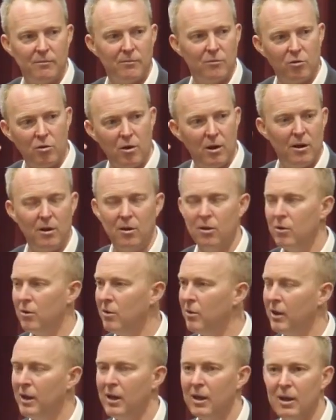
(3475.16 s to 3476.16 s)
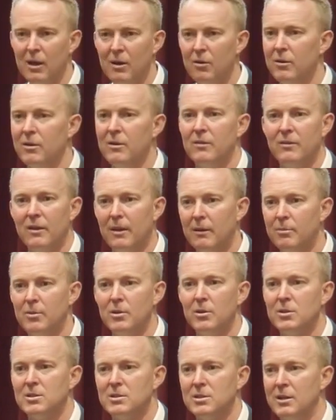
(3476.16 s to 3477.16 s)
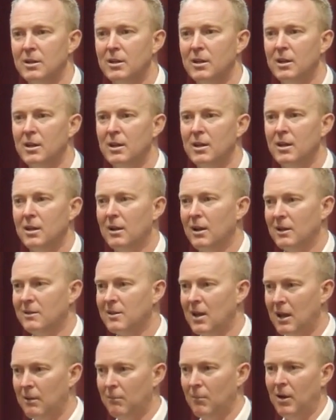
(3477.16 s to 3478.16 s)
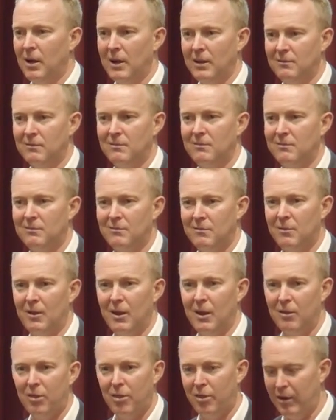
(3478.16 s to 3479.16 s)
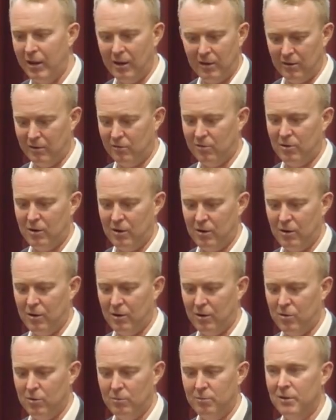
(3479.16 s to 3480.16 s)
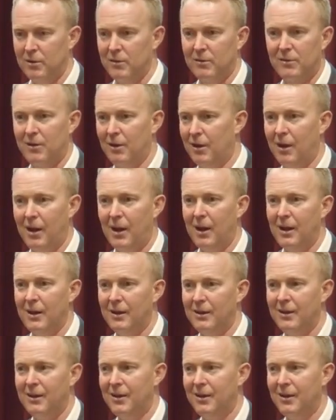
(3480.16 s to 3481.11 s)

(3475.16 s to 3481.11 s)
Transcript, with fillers: trying to, who the hell is that person? And I take my you know, thing to try and, oh, it could be this guy, and